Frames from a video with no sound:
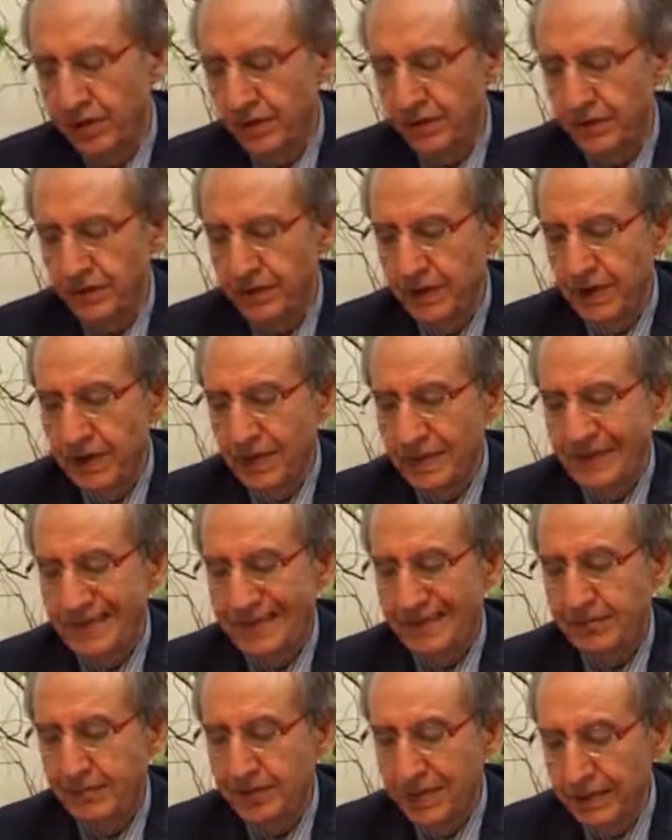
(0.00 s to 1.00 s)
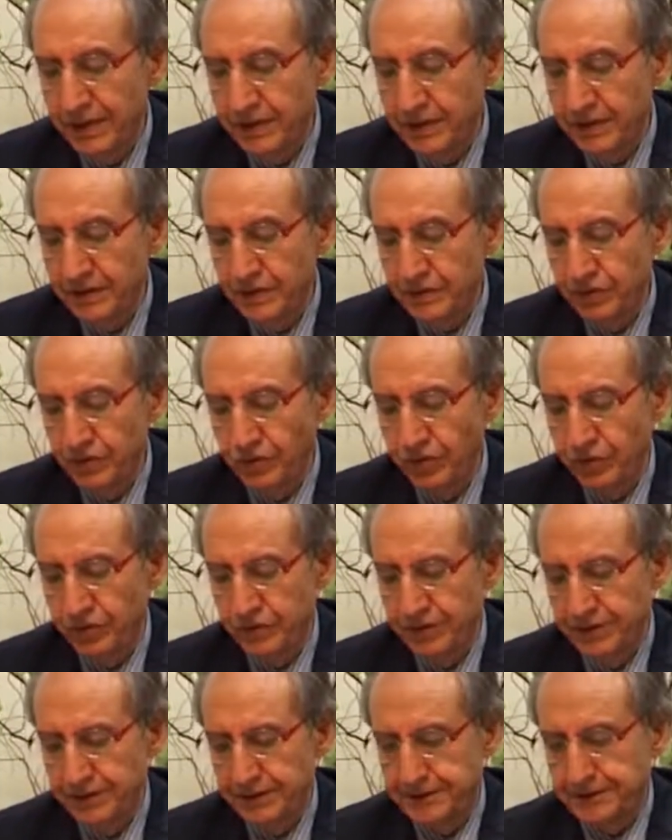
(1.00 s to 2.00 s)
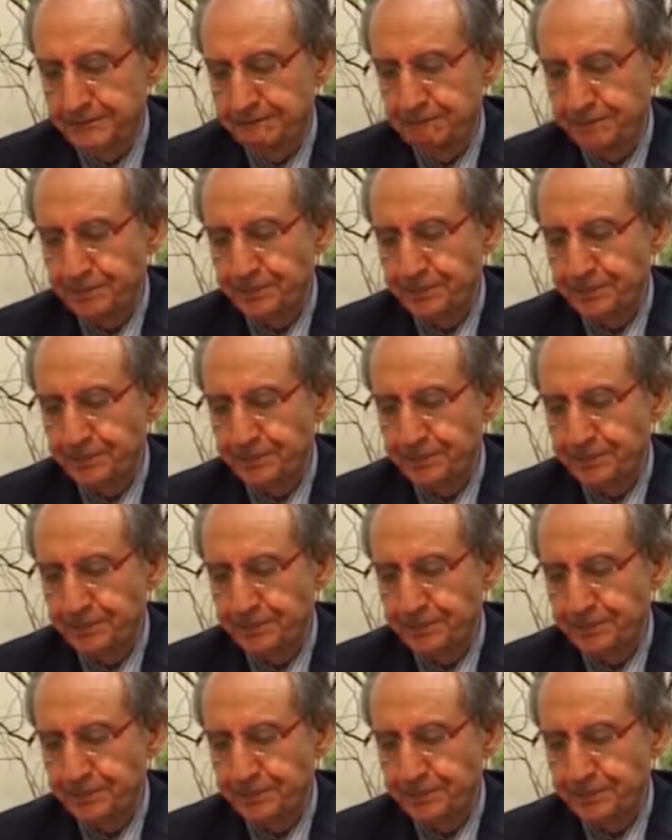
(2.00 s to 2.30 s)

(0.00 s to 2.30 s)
of dependent sources.